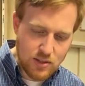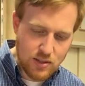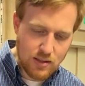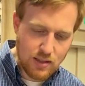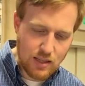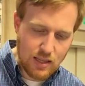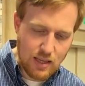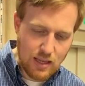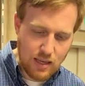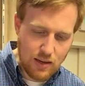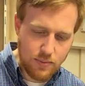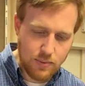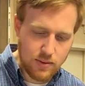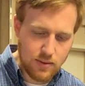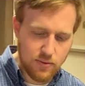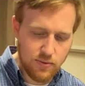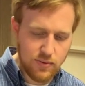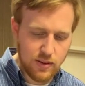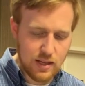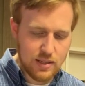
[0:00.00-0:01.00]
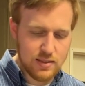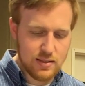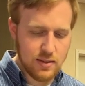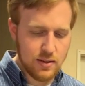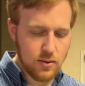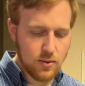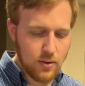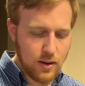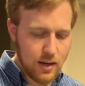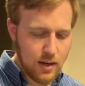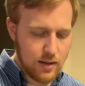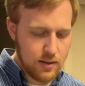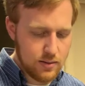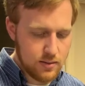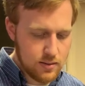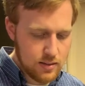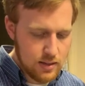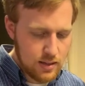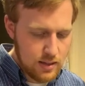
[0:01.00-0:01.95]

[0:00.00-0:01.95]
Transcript: to the king with the face to the ground.